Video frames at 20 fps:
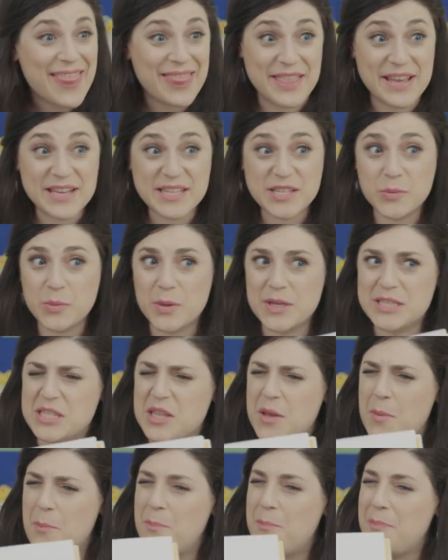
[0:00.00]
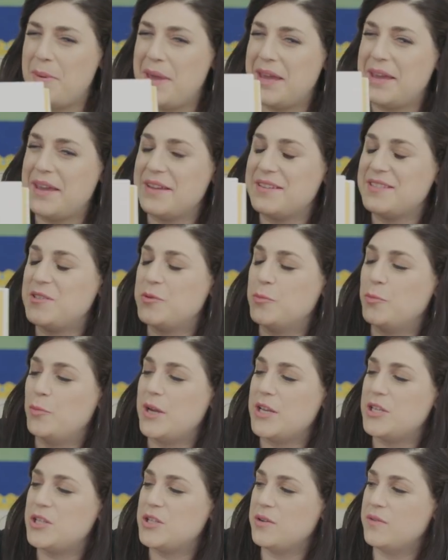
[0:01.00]
and this was the biggest
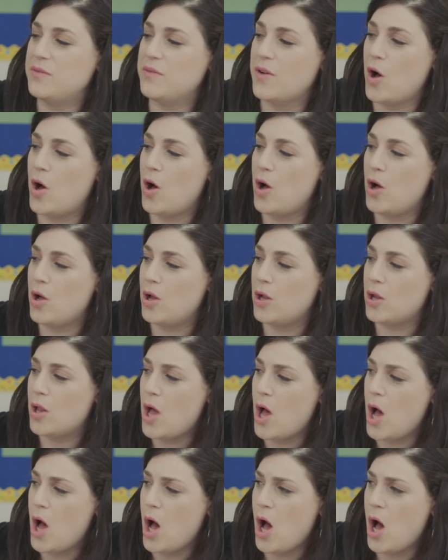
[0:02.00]
witch of all.